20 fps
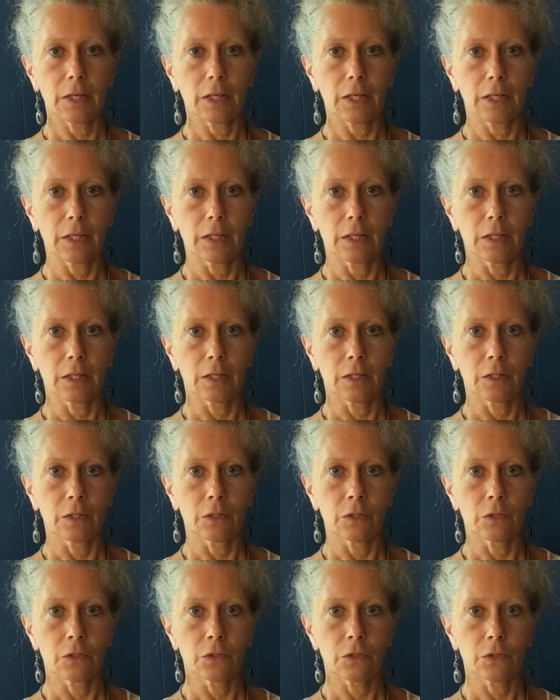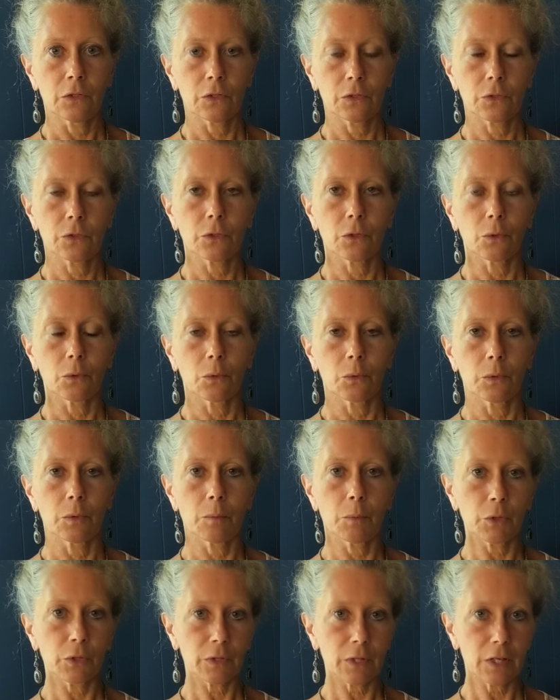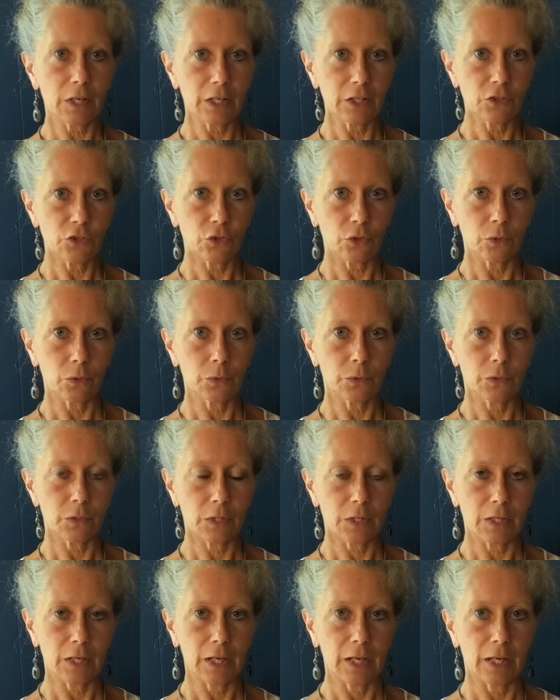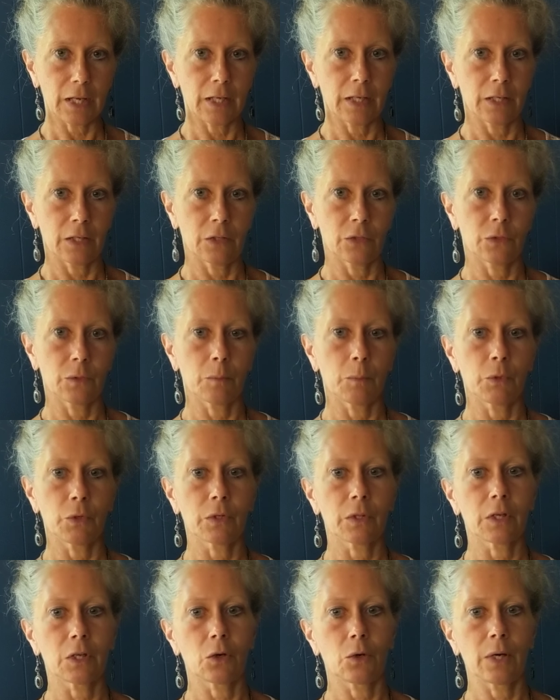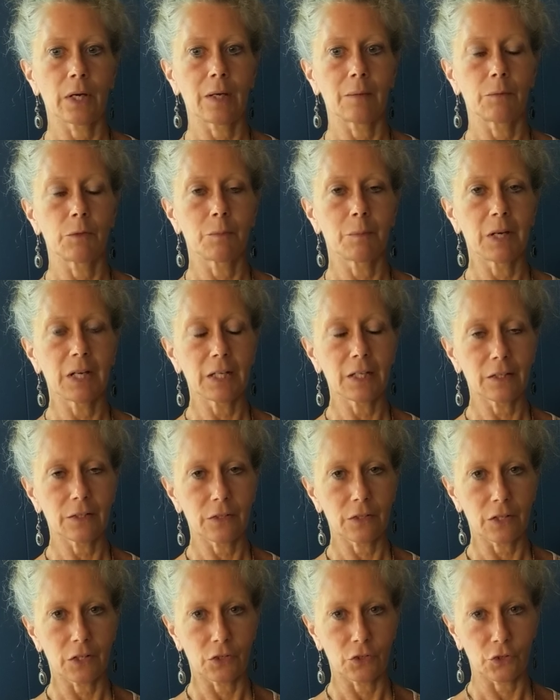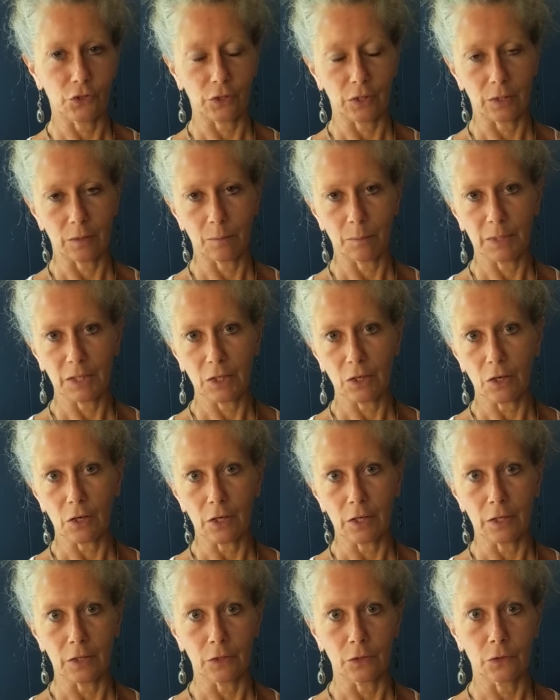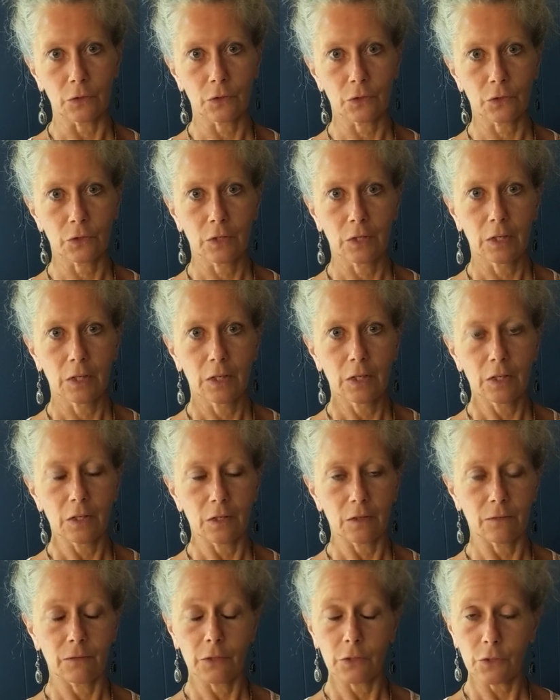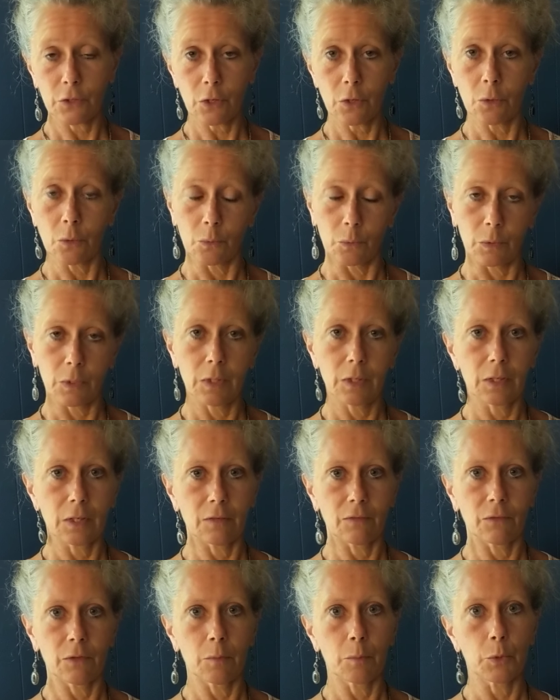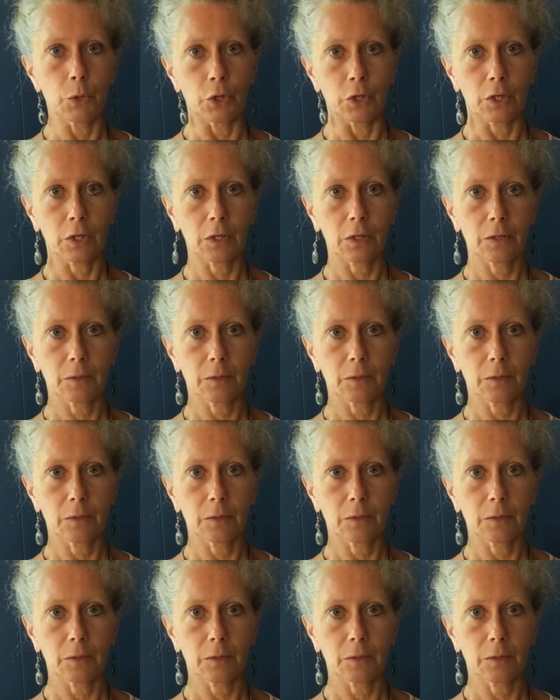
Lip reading: And so the book that I chose today is a book that grabbed my attention because of the tone of the book.